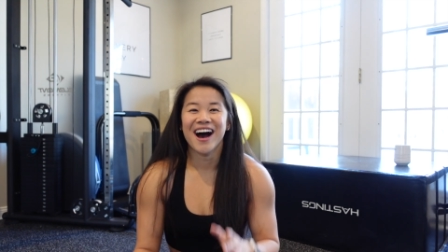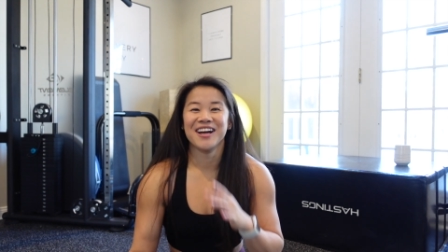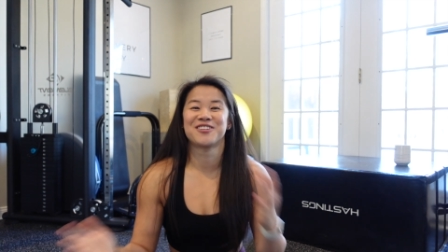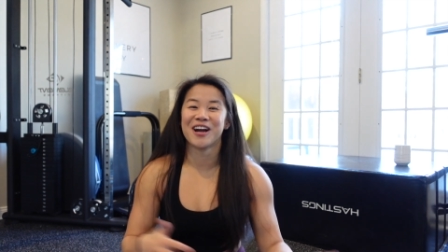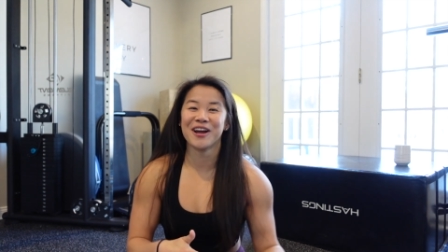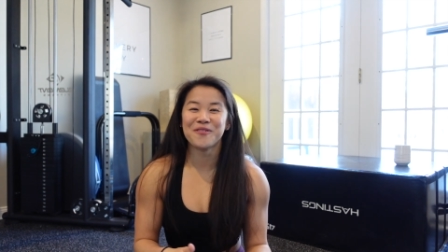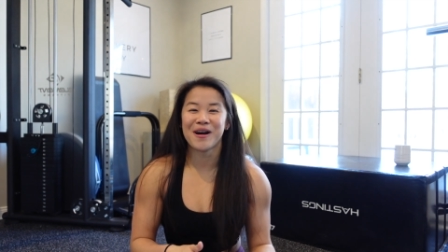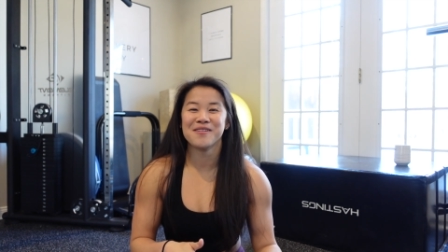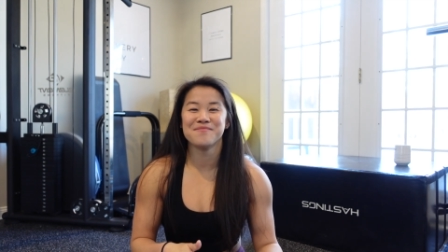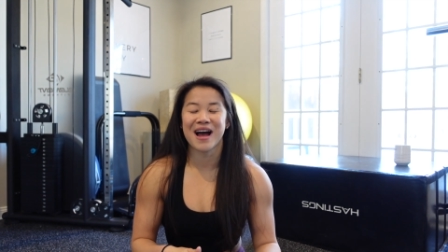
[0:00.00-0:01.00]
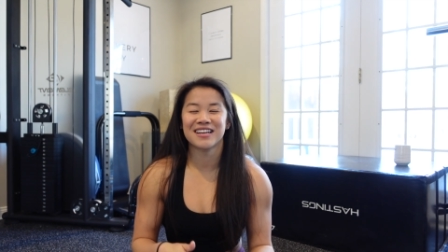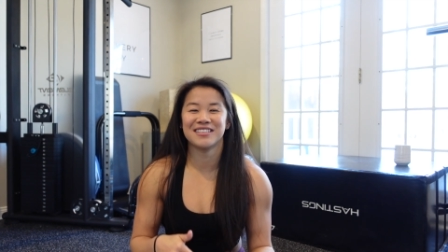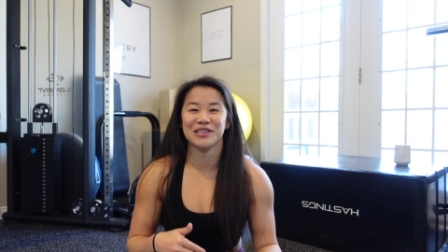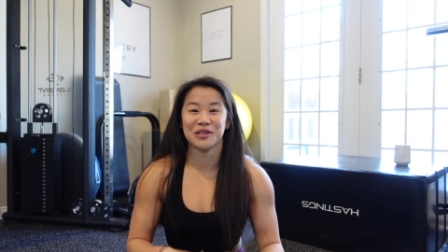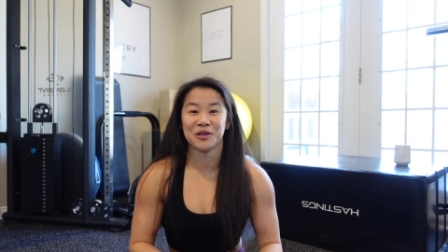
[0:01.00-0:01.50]
I tried a while back
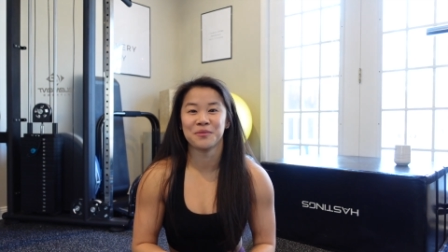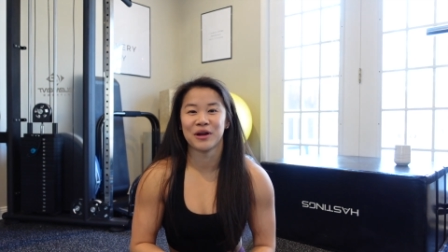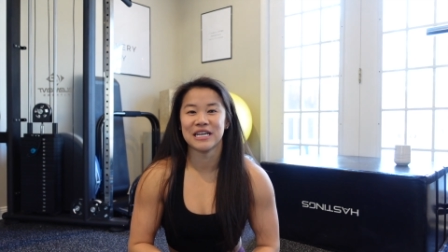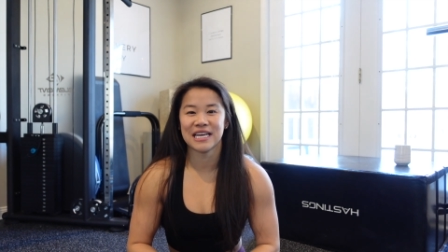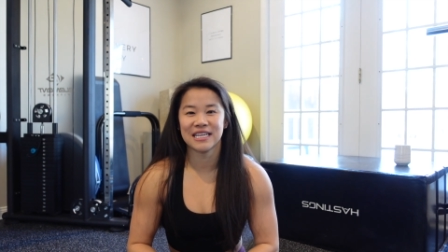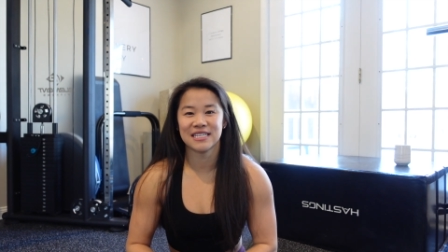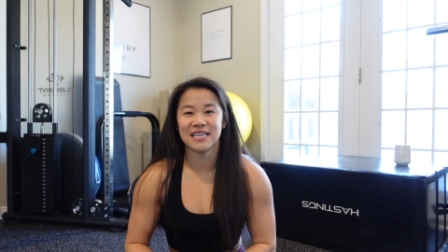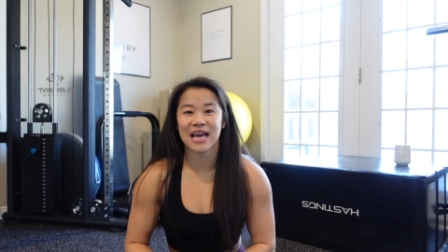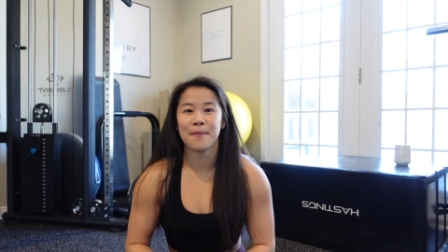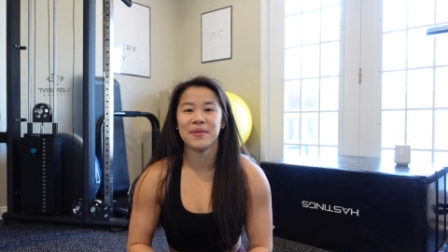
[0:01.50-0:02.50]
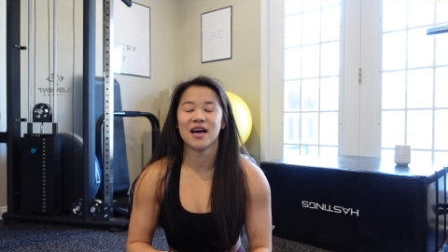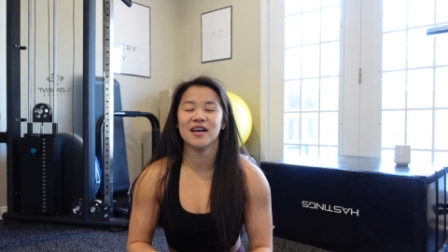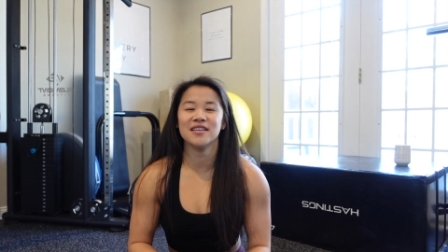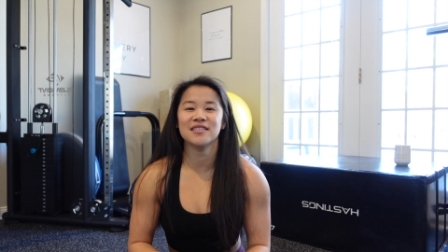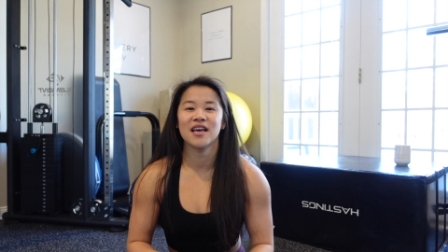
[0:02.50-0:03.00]
to learn breakdancing and
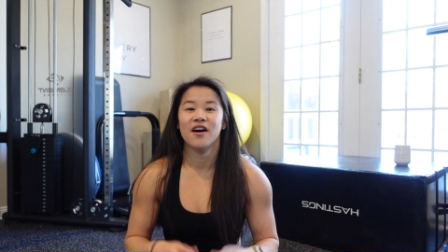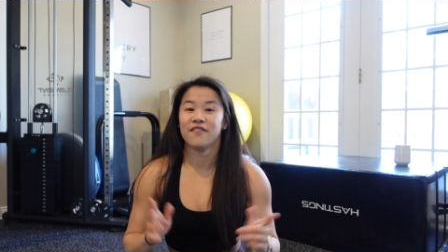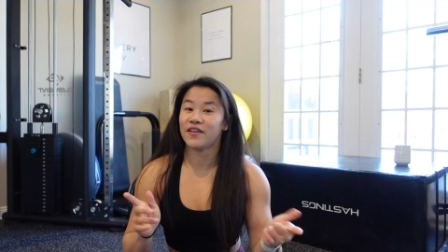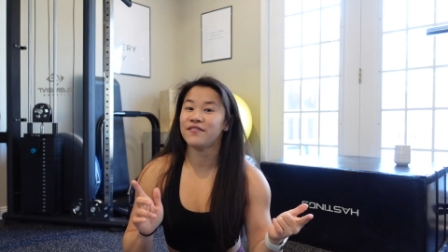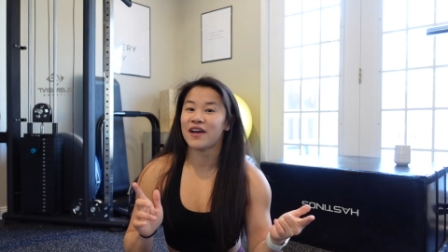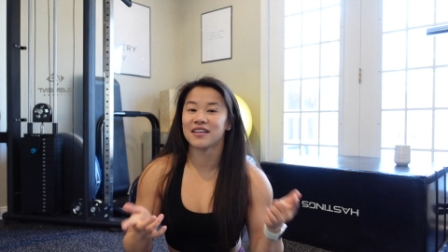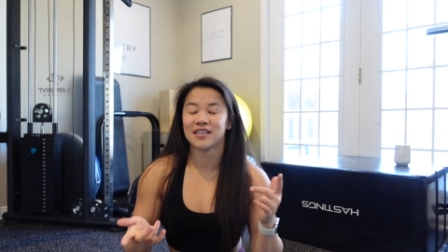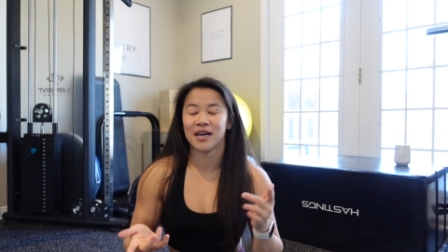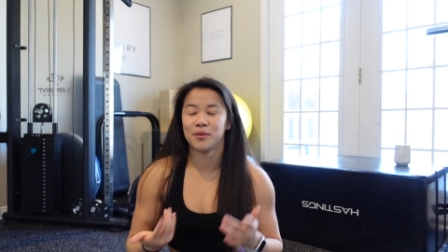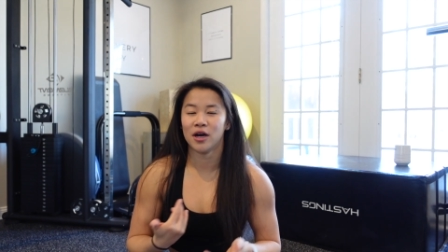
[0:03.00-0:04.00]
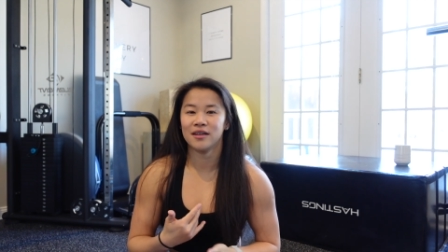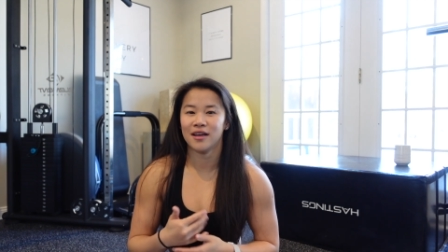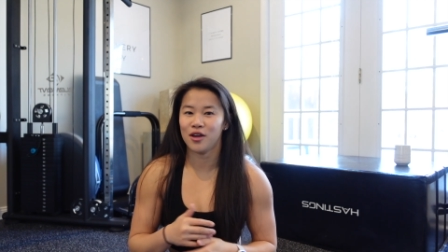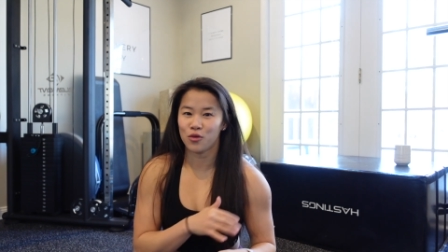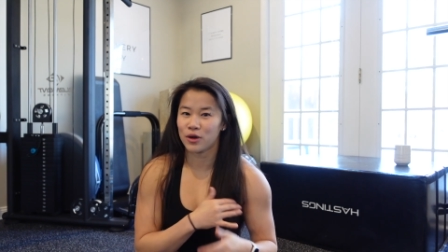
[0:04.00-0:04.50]
because, fun fact, I'm
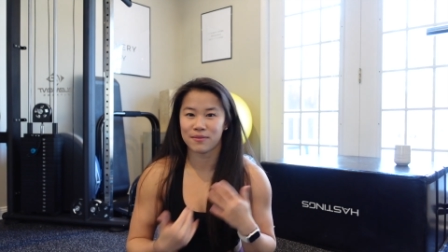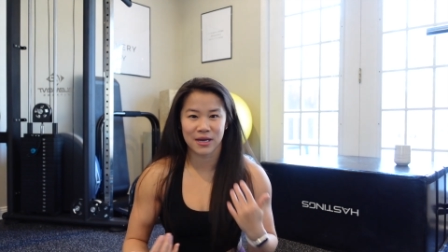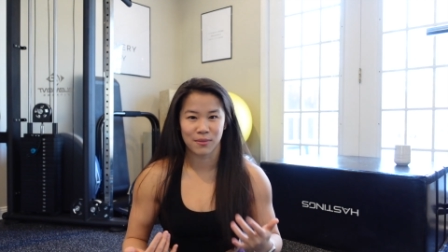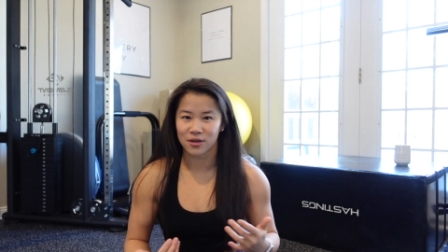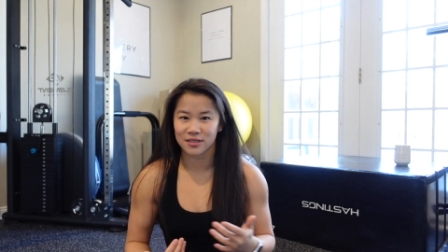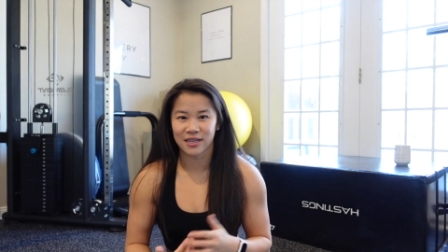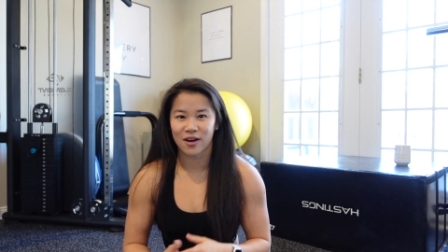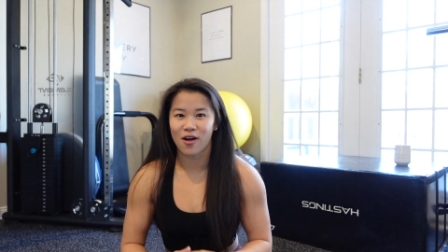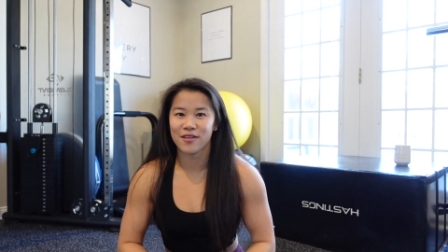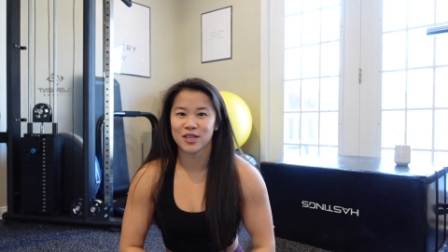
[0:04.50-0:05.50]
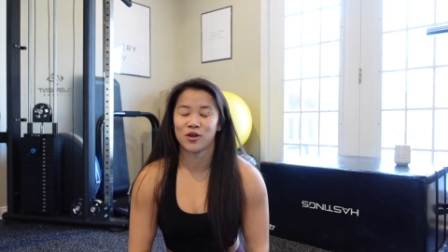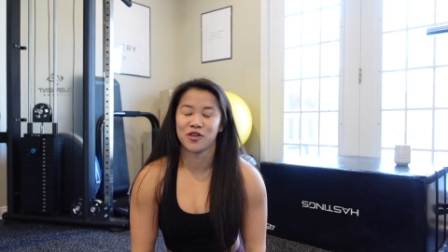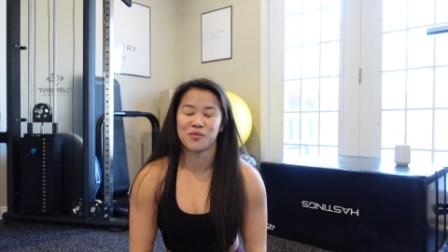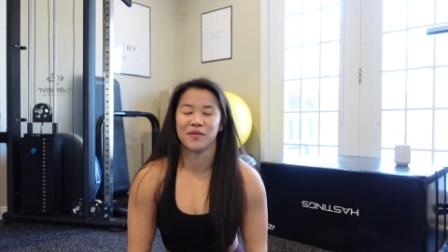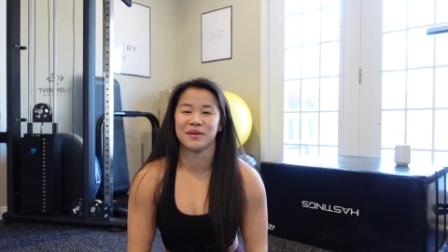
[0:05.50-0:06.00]
not a rhythmic person at all, that's why
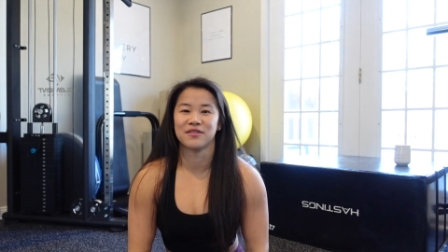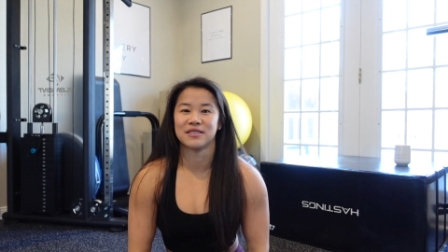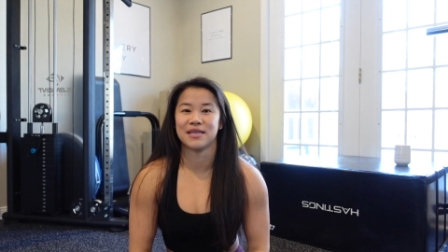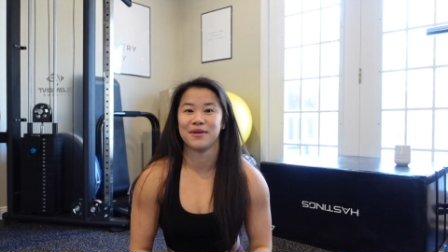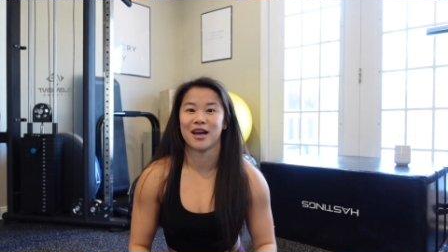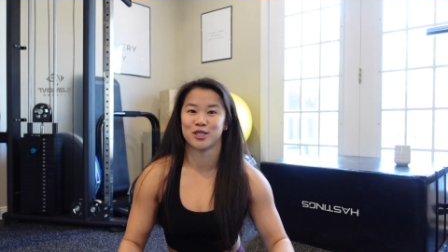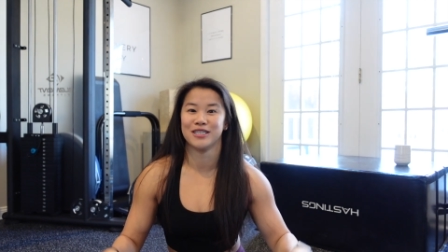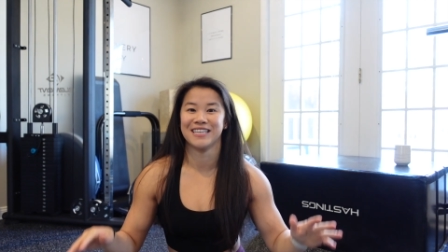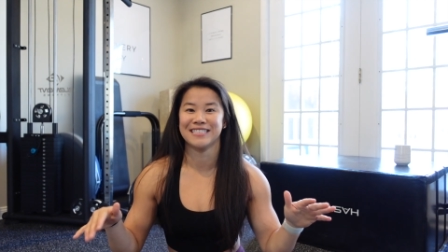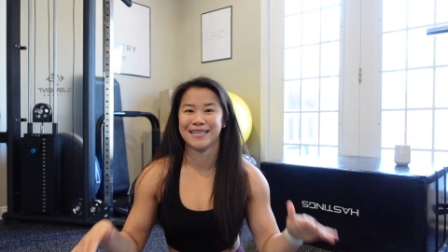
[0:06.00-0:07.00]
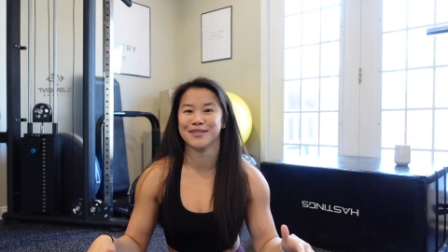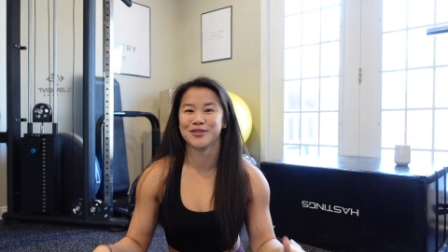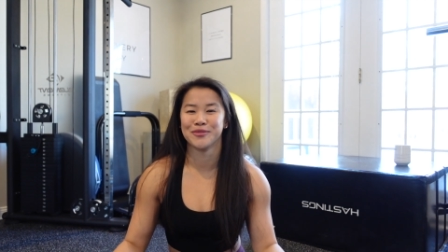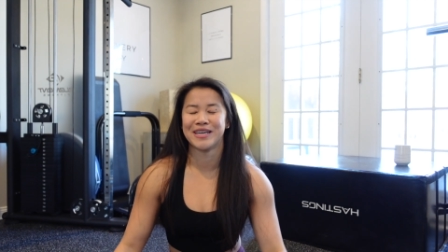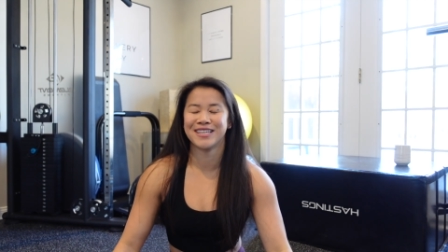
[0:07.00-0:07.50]
you probably never see me actually like dance
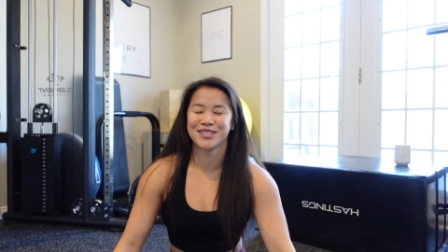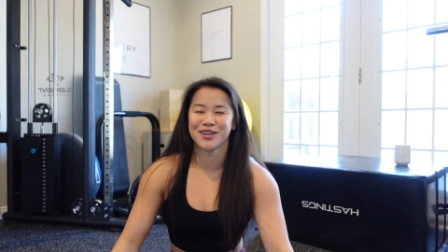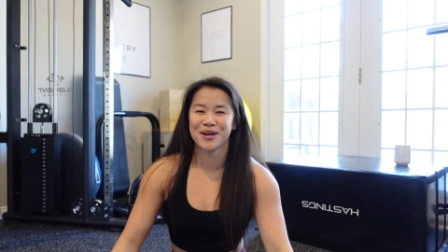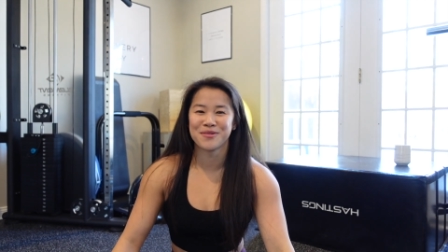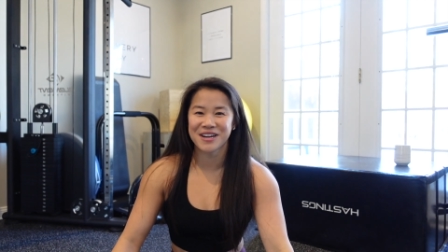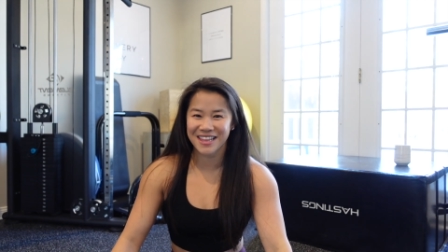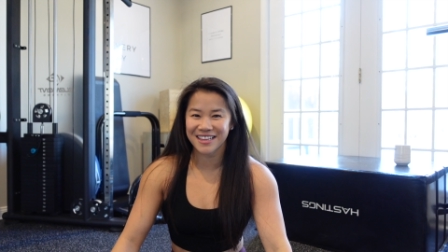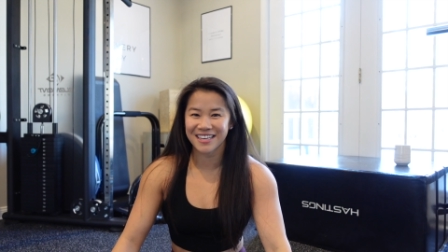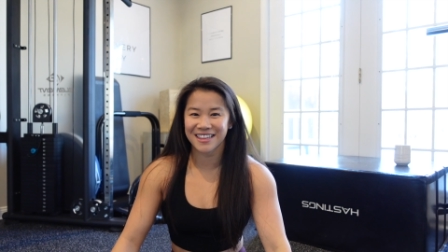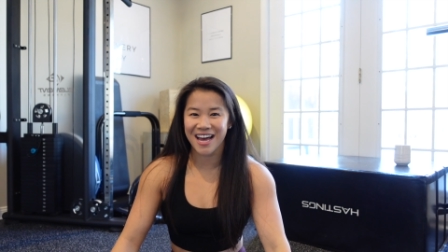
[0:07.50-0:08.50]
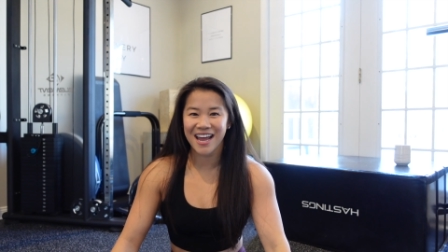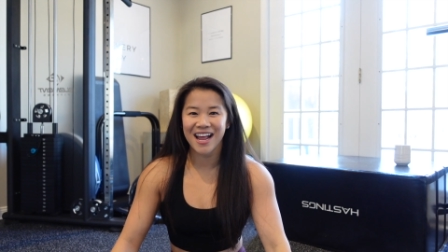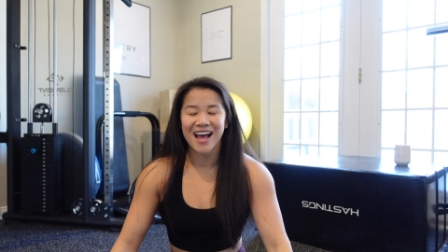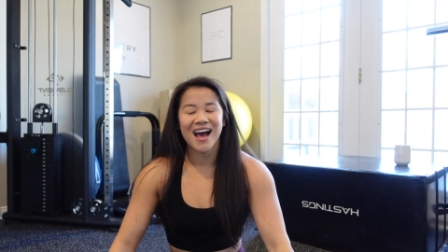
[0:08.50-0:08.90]
on my Instagram or anything like that.